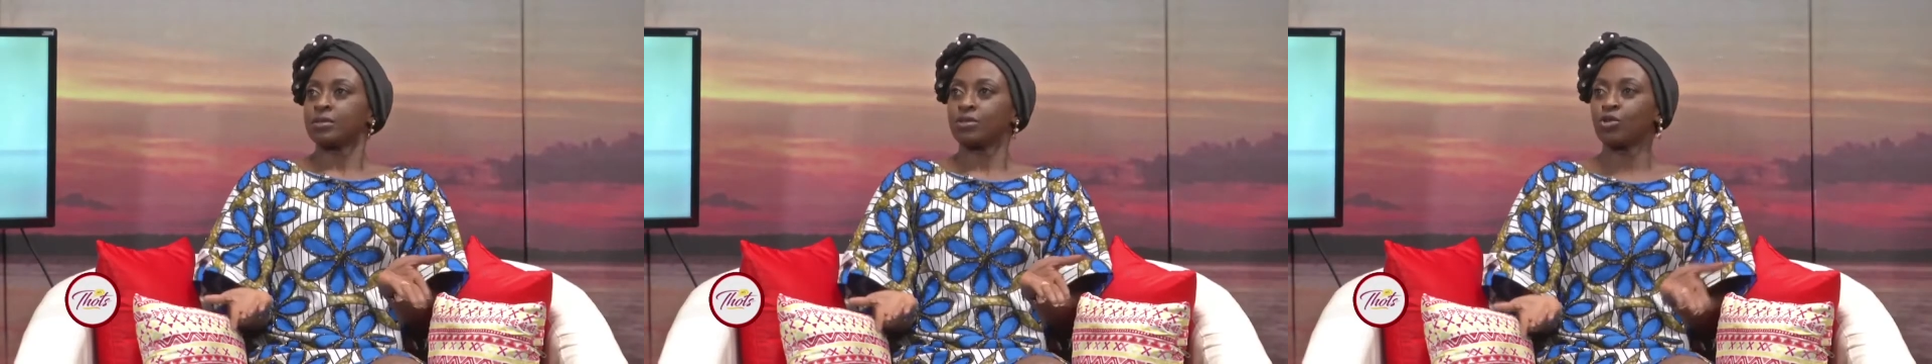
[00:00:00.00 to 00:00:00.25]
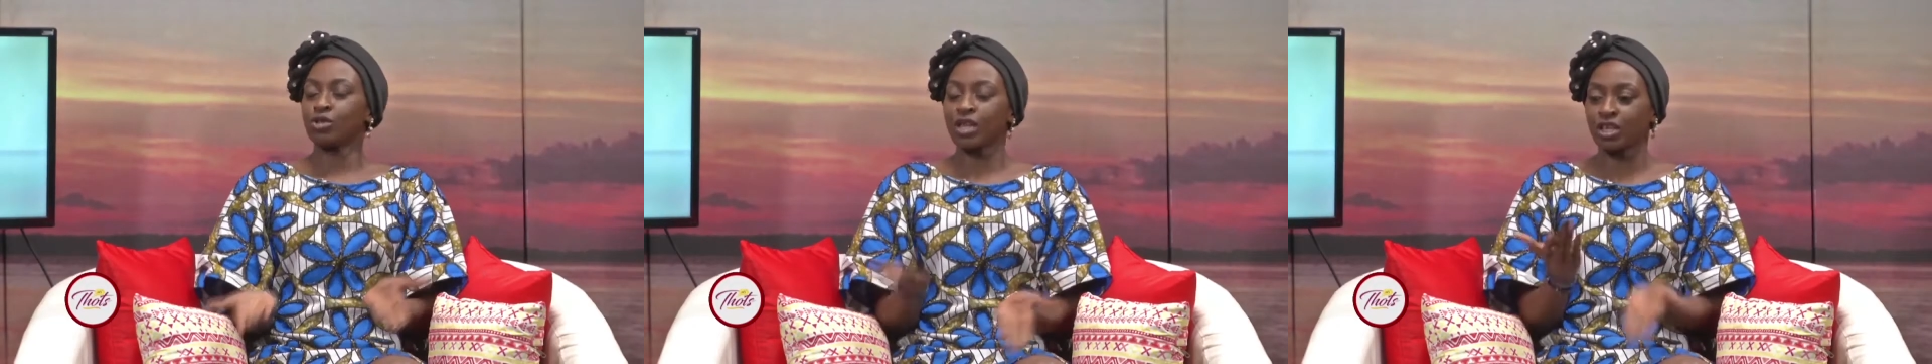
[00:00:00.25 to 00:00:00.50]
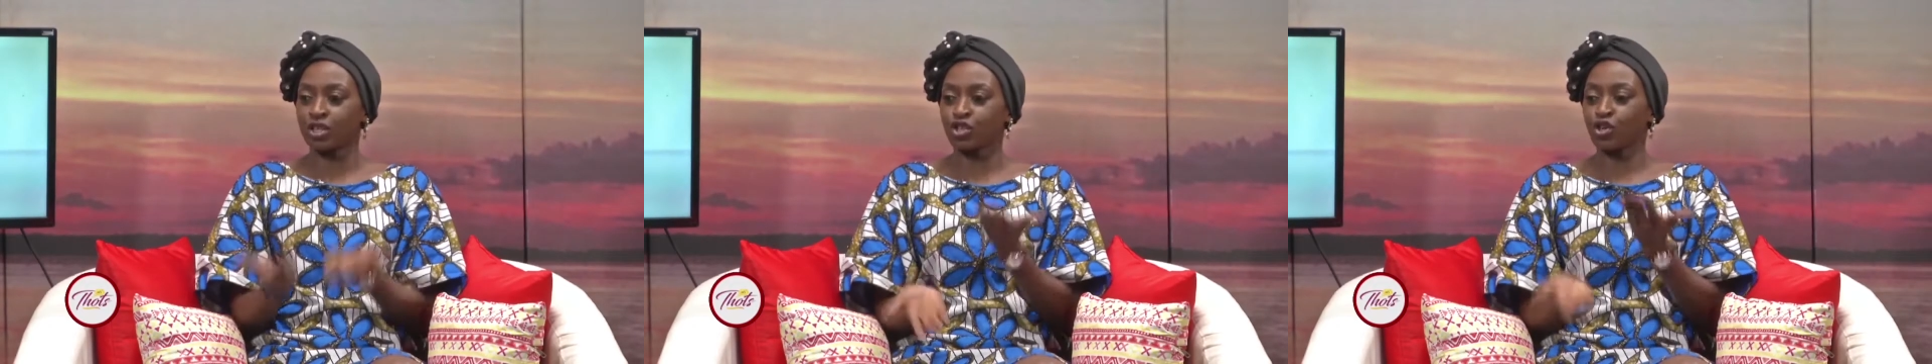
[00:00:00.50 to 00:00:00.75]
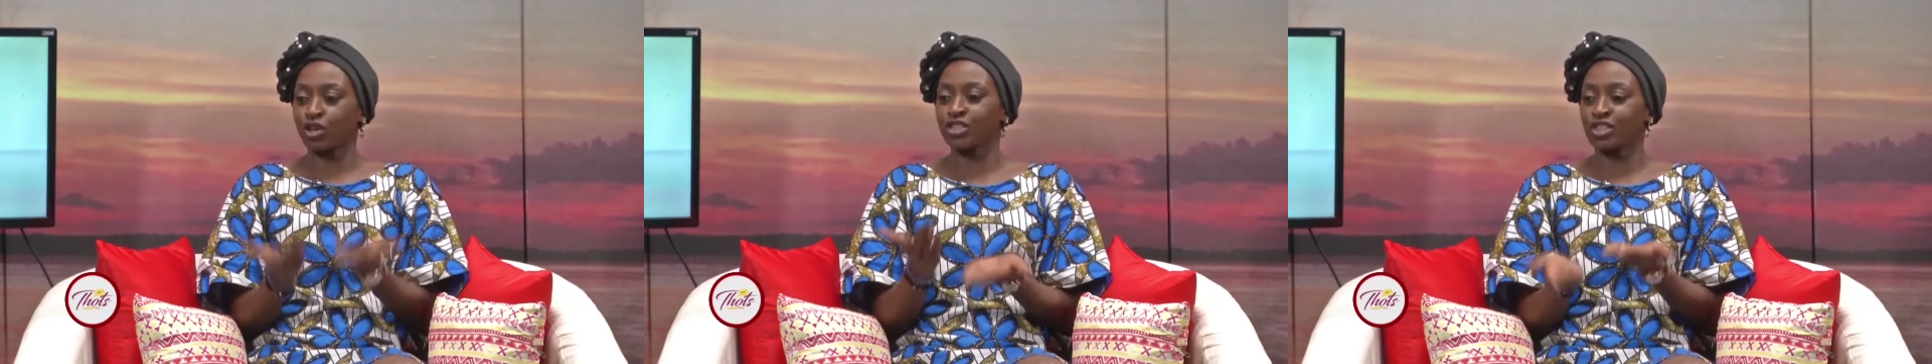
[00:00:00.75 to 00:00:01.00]
Those are the
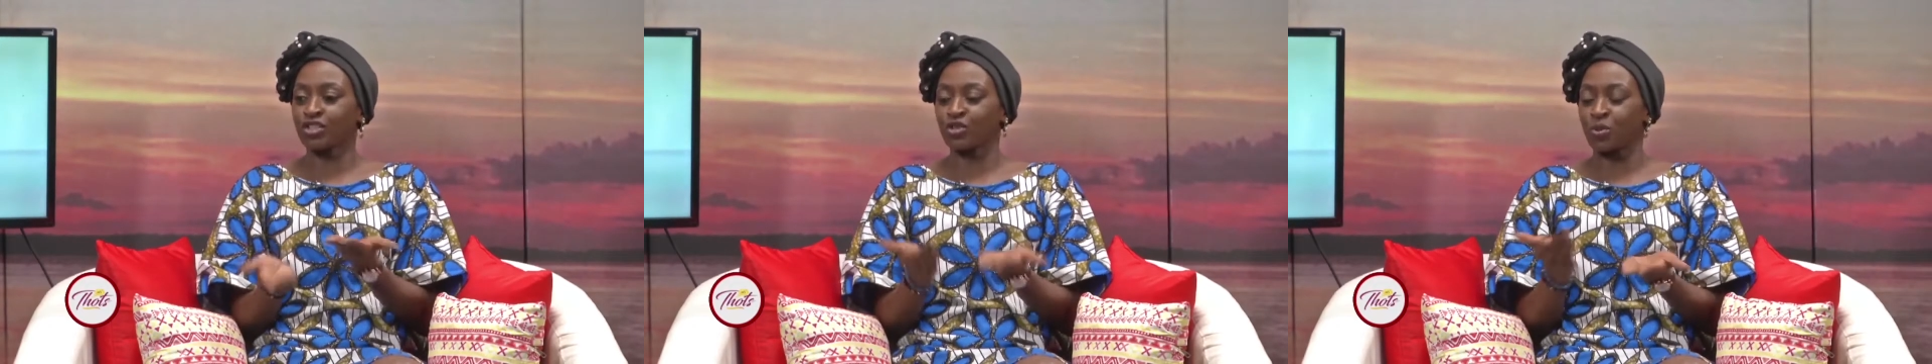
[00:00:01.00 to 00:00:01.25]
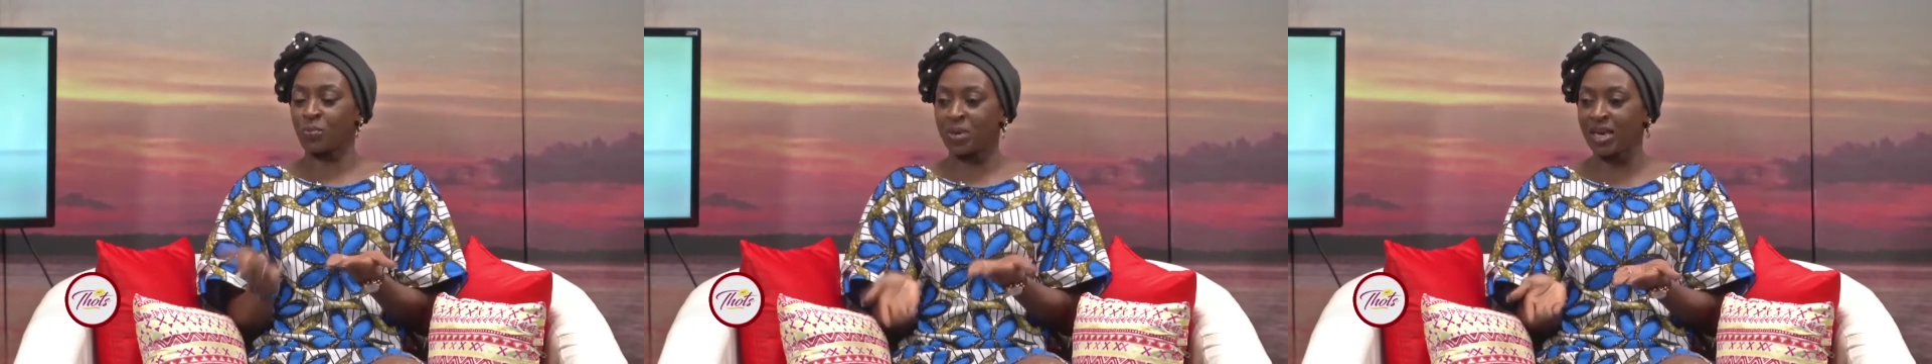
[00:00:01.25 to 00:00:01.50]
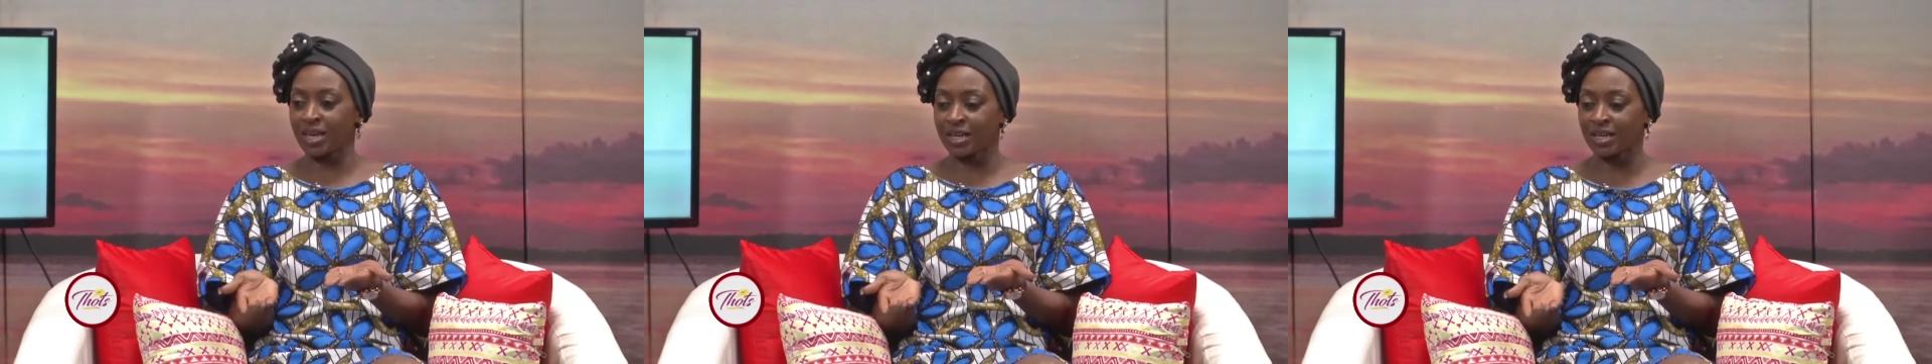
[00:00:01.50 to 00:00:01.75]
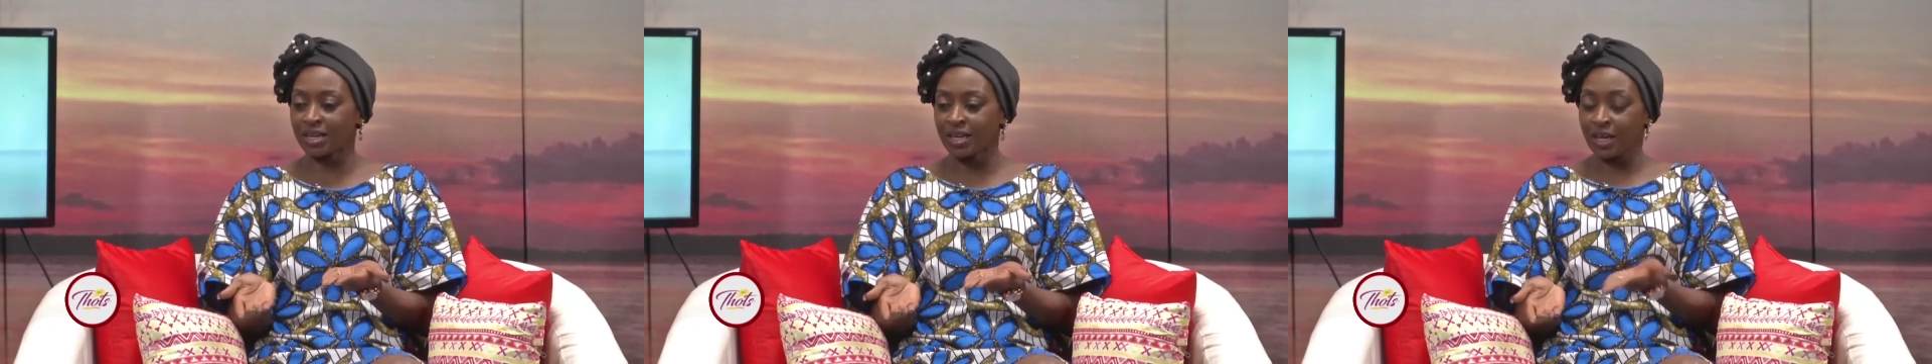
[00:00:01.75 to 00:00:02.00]
choices you make.